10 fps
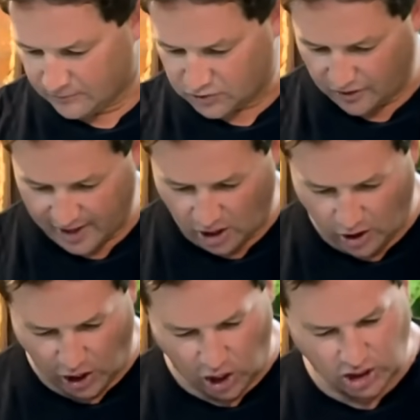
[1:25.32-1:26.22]
So they
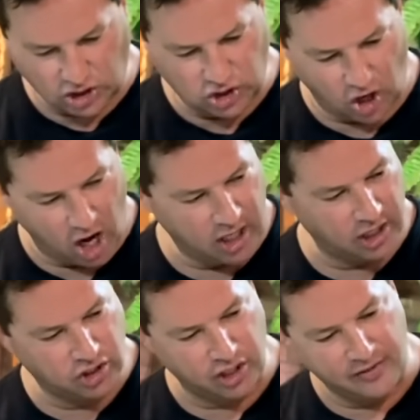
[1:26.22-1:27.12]
go a lot darker
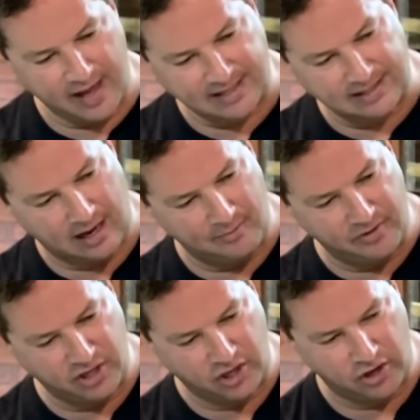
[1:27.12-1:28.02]
during that time of
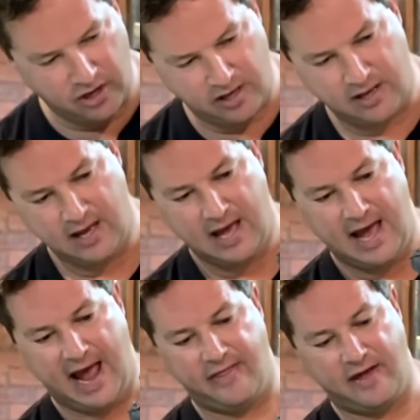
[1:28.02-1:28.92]
the year,
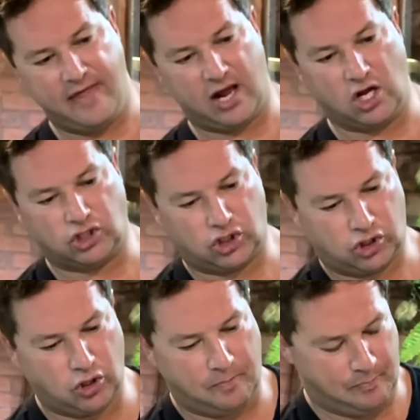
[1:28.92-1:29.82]
and then they go
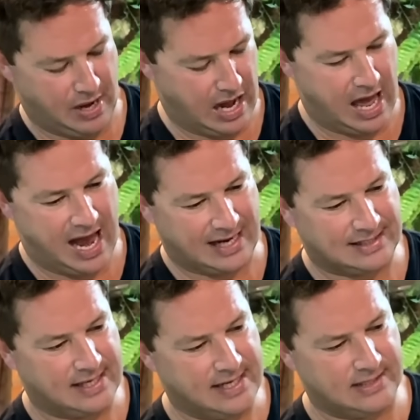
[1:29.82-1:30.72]
super
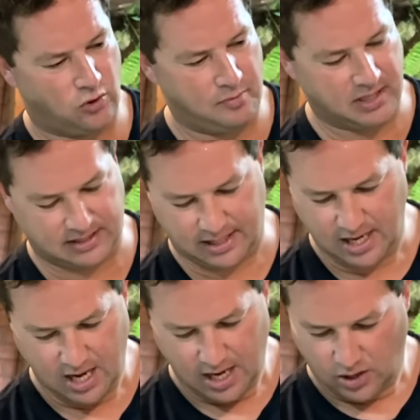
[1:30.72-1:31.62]
light. He's almost
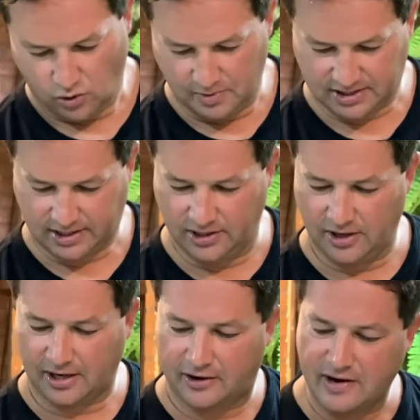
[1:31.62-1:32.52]

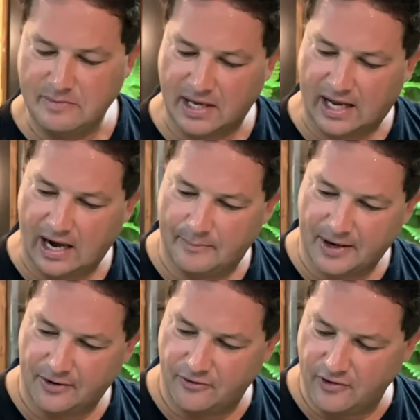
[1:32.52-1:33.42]
not a creamy color,
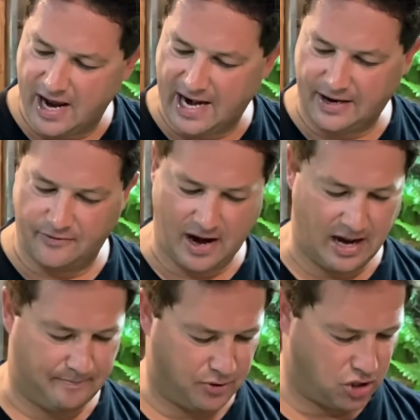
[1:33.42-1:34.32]
but really,
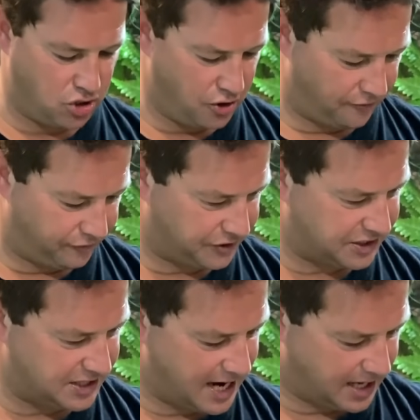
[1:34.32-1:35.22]
really beautiful
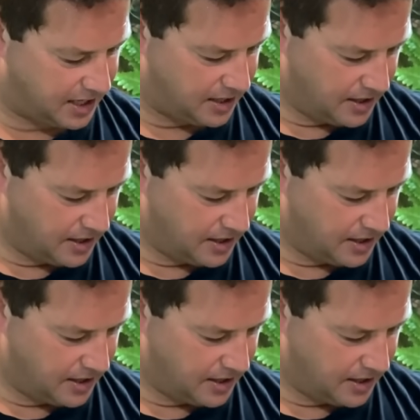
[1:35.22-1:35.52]
snake